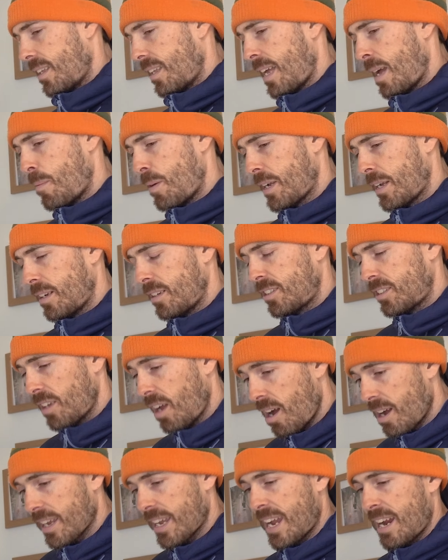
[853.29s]
Am I going to
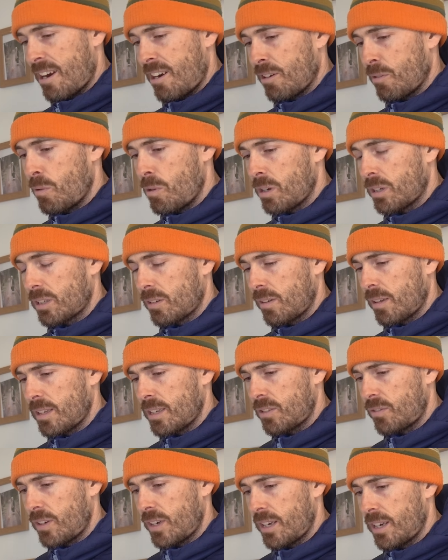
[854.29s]
start carrying one because I've done
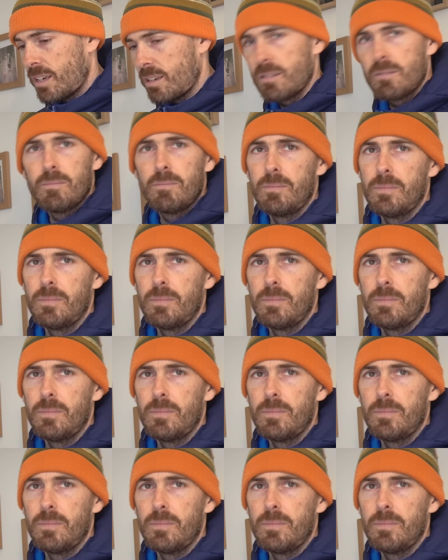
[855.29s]
this video?